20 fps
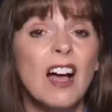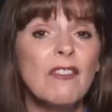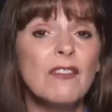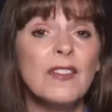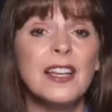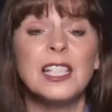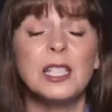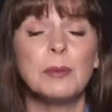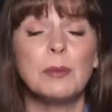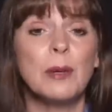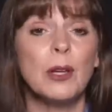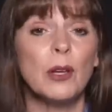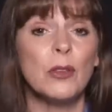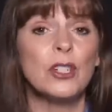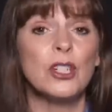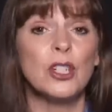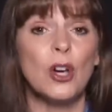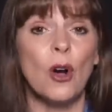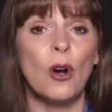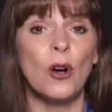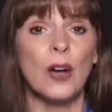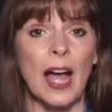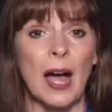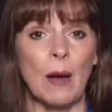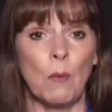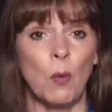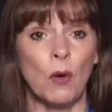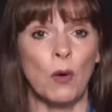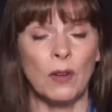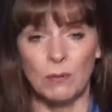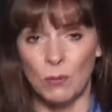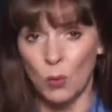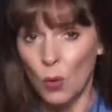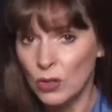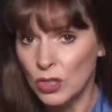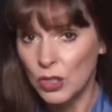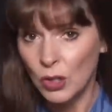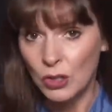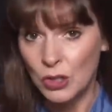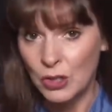love It's Me or the Dog and want
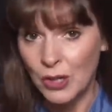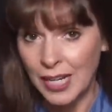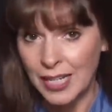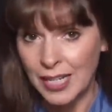more dog